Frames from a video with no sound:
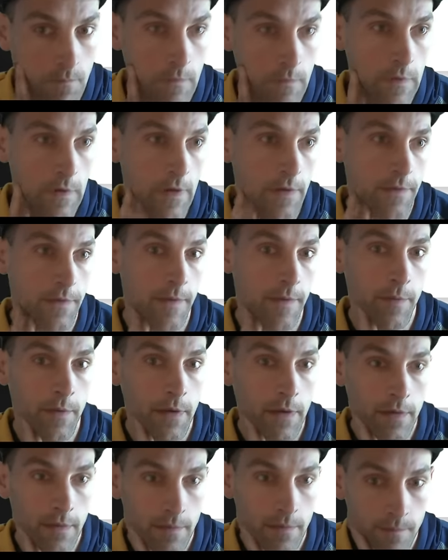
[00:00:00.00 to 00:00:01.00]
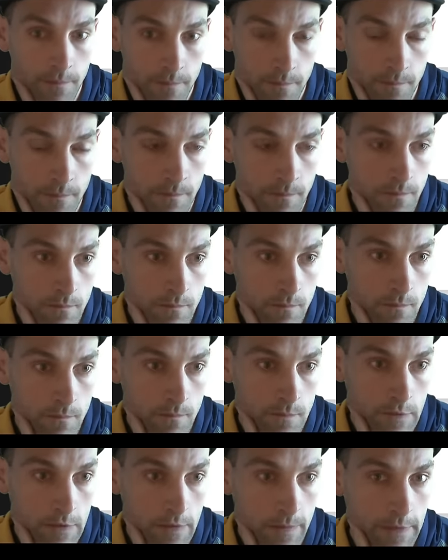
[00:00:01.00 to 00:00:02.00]
The Ephemerate.
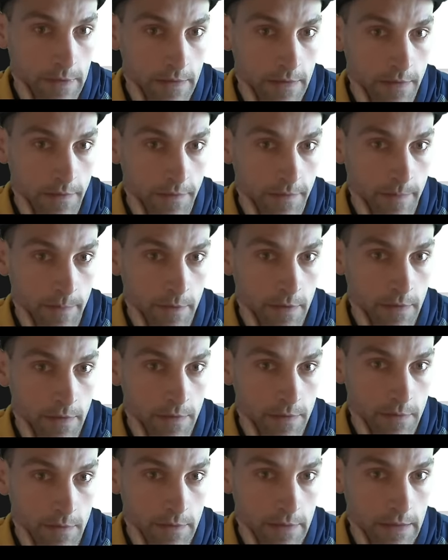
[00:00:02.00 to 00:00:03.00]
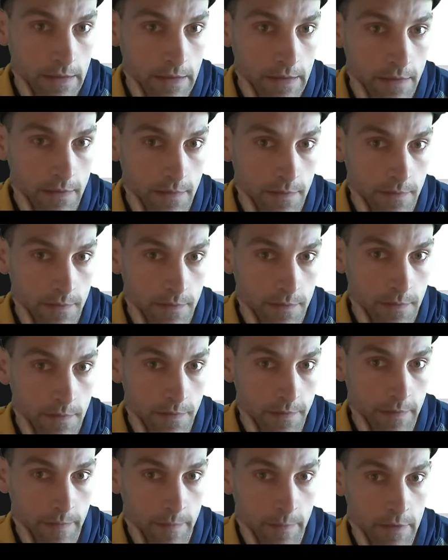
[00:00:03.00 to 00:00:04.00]
Get back the Ephemerate. So they have two
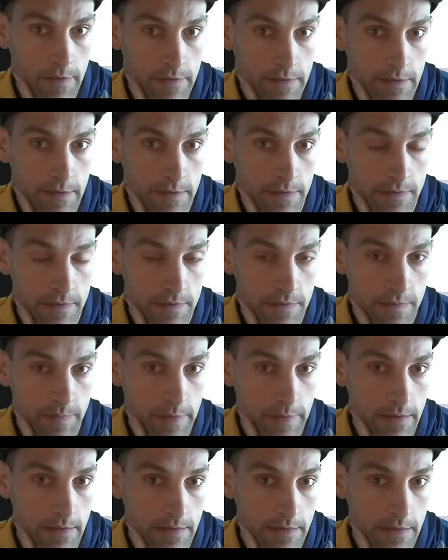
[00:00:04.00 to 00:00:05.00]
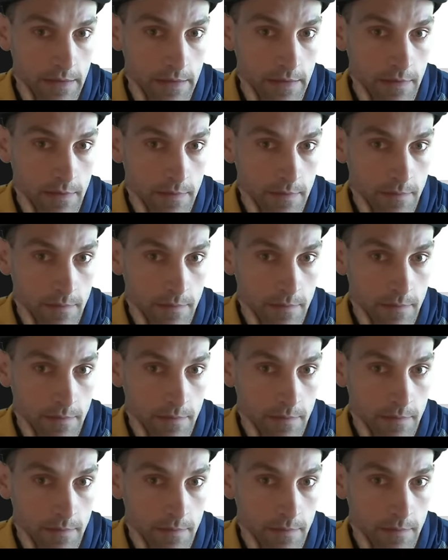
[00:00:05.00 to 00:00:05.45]
Ephemerates and a Dispel in hand.